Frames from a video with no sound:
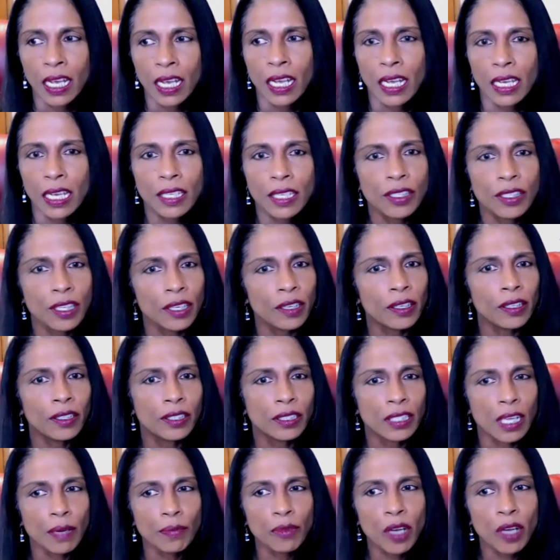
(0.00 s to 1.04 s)
is there
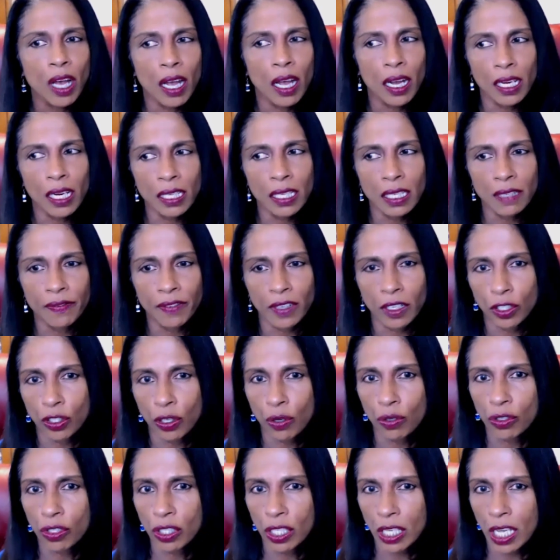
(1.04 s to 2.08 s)
some kind of an
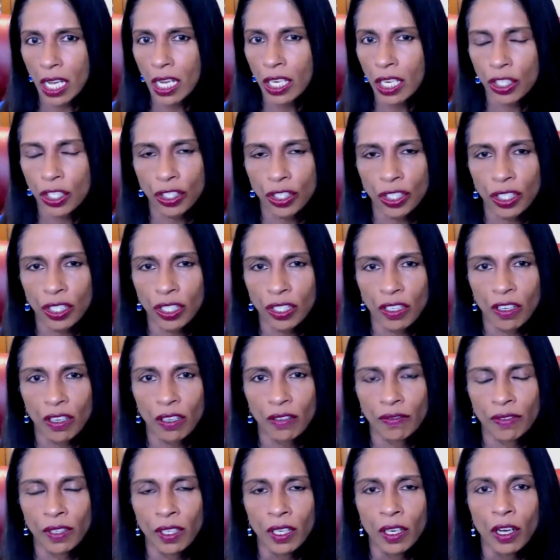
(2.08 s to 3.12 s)
association
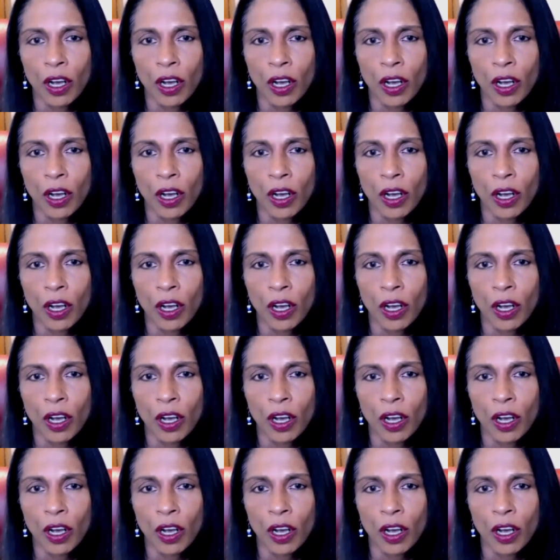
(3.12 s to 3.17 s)
or